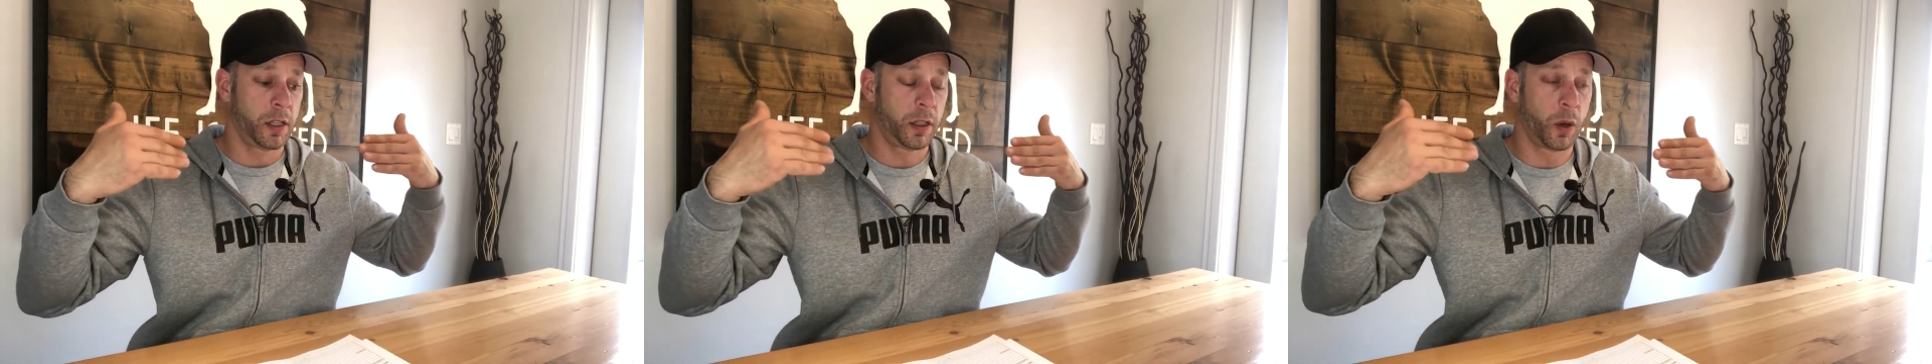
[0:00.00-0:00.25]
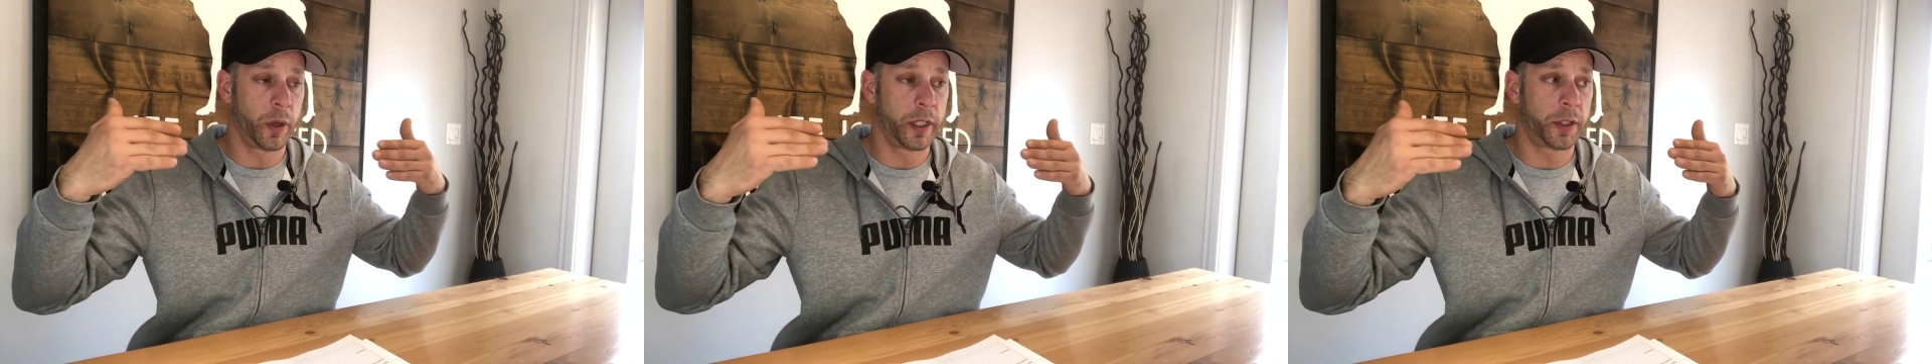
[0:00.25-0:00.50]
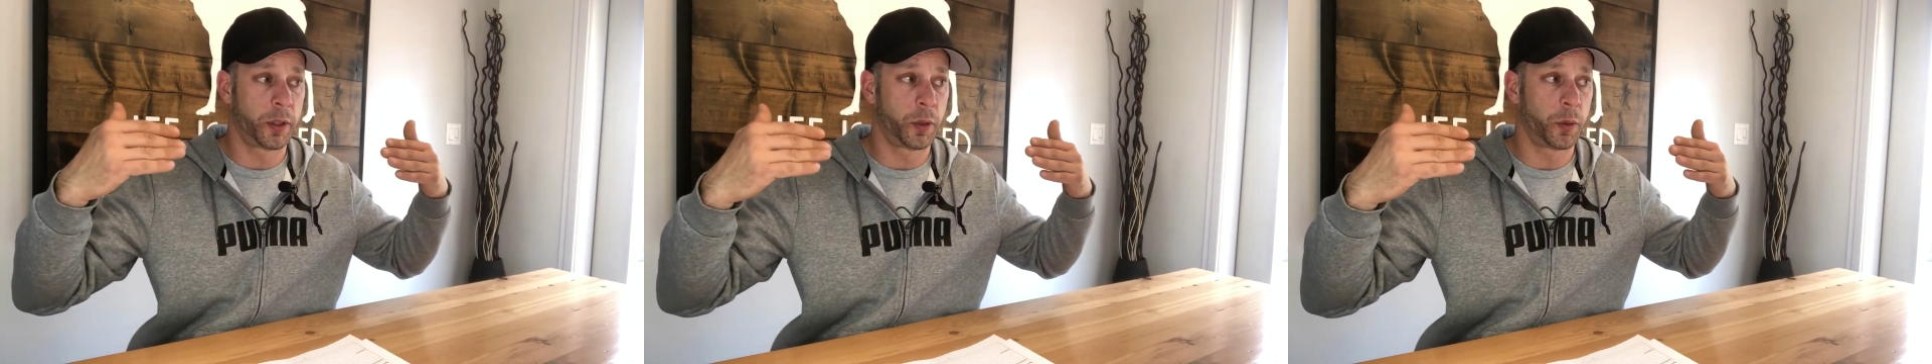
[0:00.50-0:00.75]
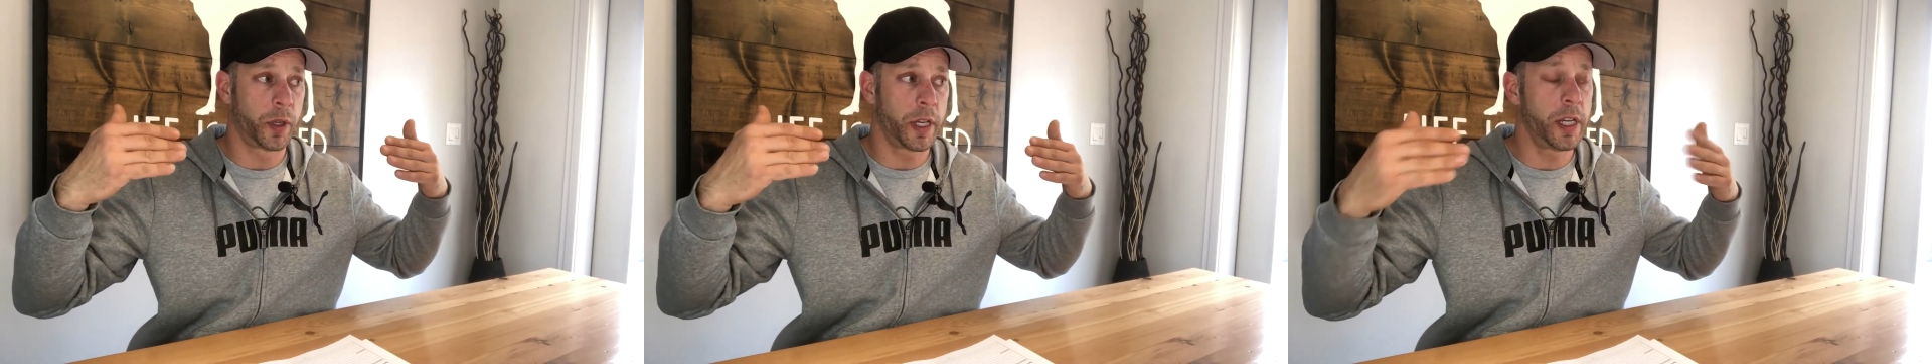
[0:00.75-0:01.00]
go
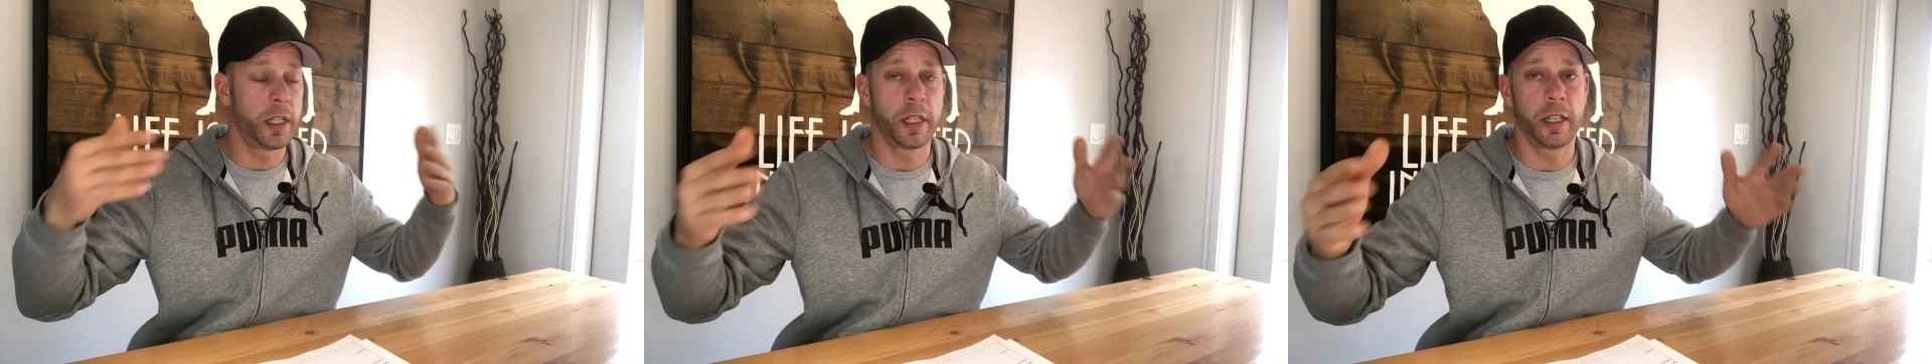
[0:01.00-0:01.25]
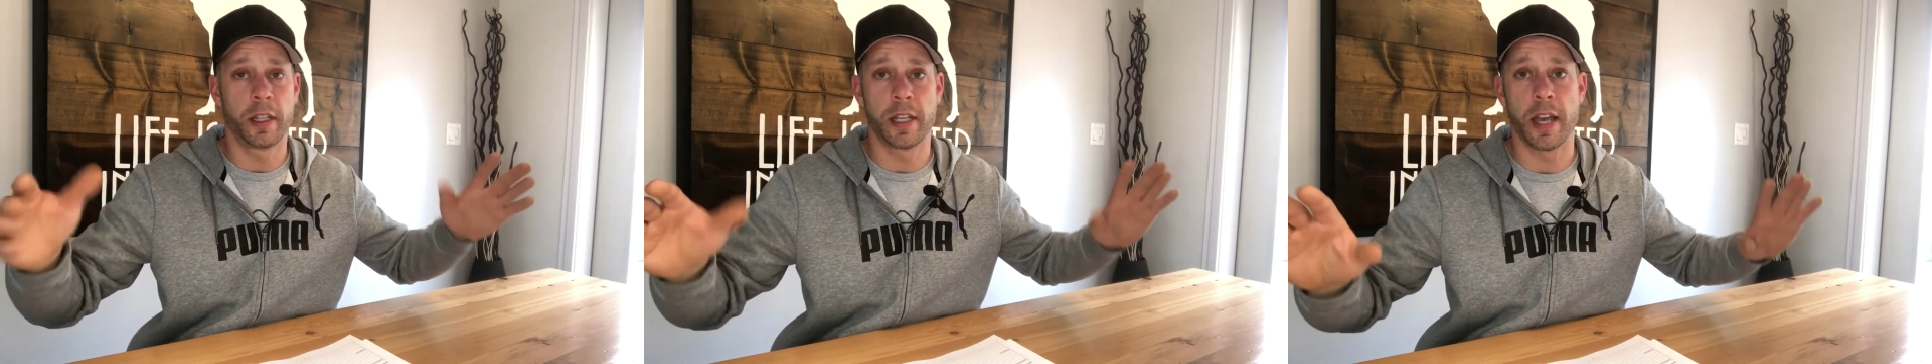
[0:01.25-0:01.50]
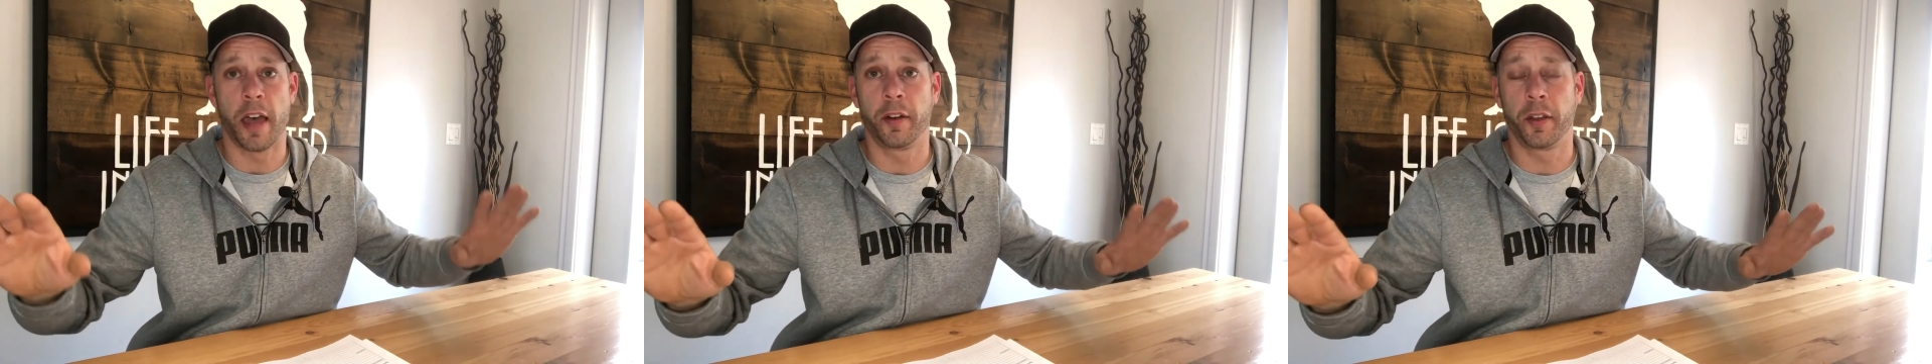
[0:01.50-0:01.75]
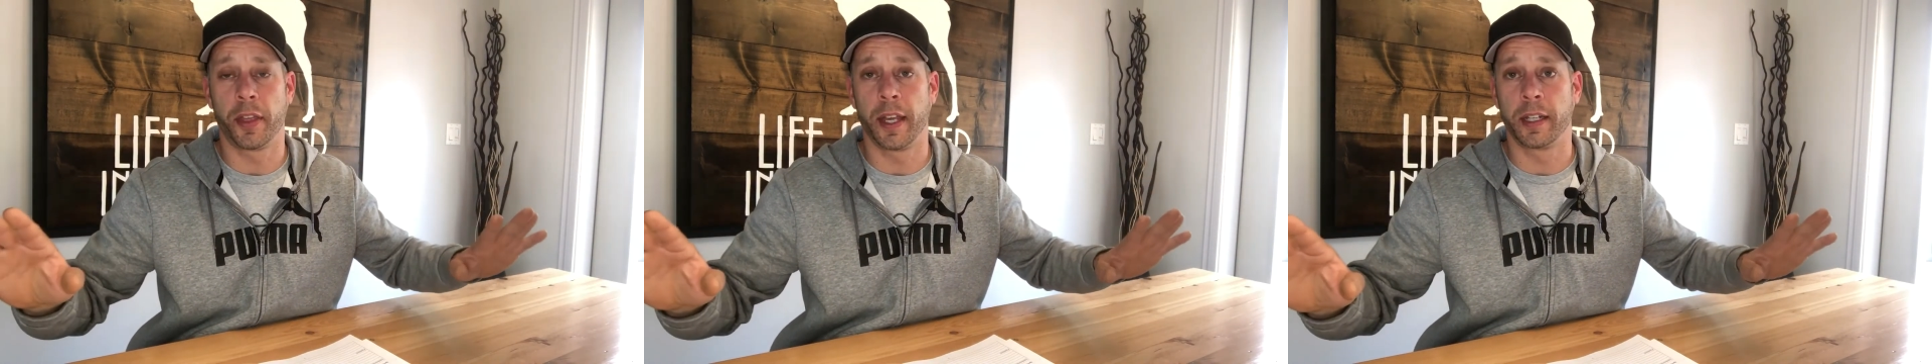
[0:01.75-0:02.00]
into any of the
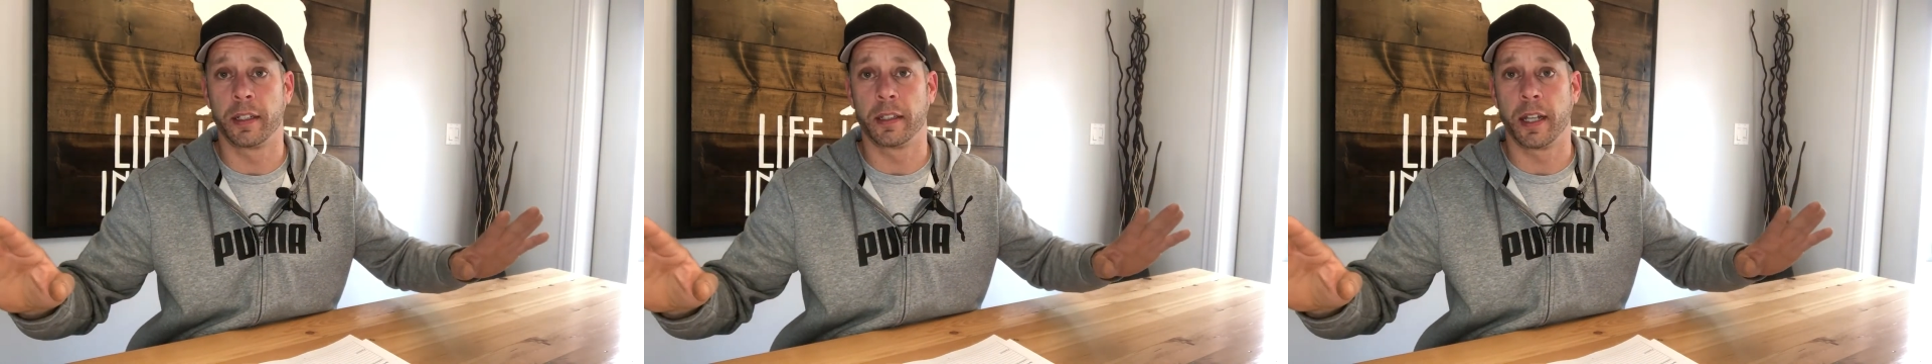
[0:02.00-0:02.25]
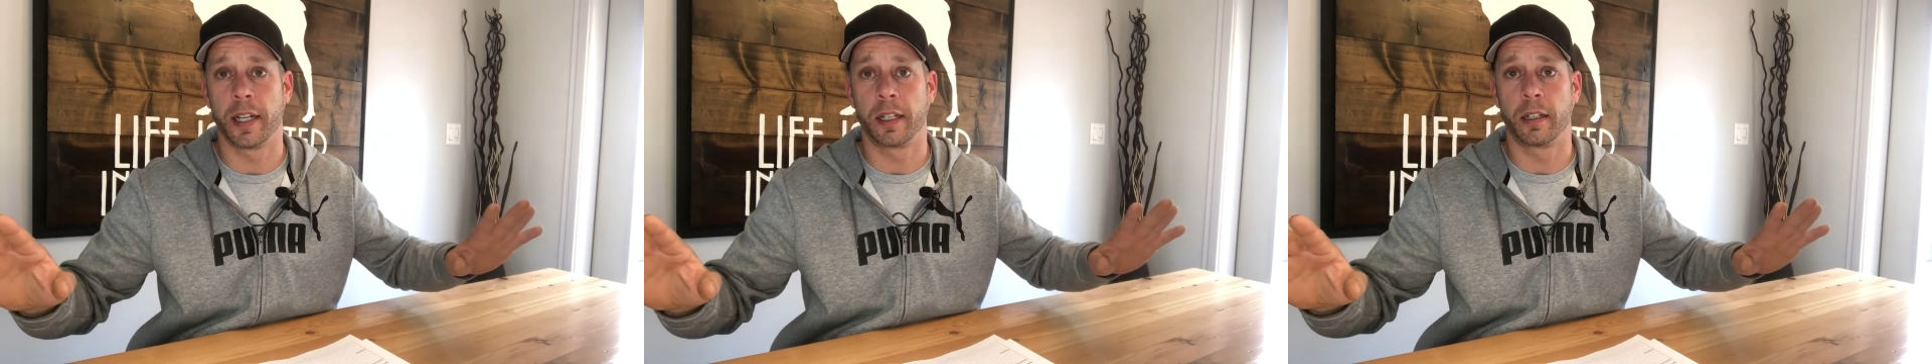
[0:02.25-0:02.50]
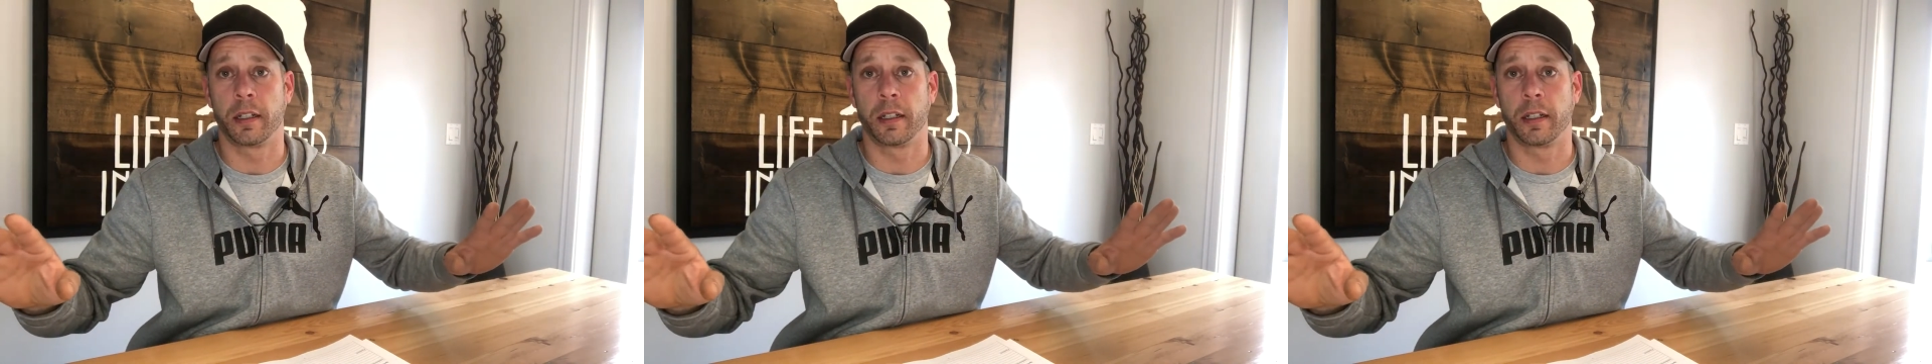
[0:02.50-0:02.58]
other things like